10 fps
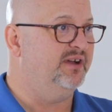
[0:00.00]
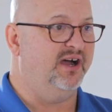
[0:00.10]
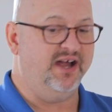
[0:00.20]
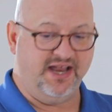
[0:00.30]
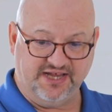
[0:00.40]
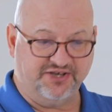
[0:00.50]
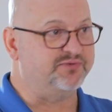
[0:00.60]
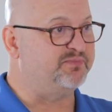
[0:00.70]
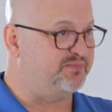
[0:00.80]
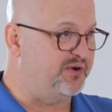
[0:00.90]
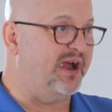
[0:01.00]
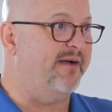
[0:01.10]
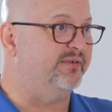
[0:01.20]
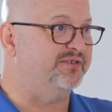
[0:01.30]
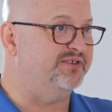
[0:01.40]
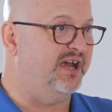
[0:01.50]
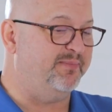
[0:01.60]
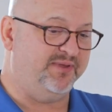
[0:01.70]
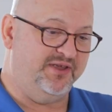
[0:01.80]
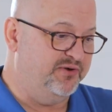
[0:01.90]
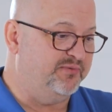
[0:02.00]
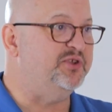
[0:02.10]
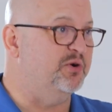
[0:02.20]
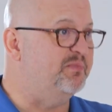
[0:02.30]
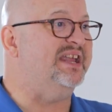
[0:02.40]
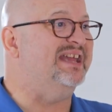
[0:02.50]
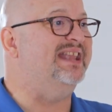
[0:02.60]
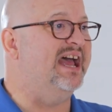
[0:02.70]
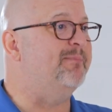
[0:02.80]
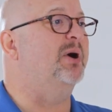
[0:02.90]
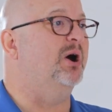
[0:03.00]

And get your average depth, and you'll be in that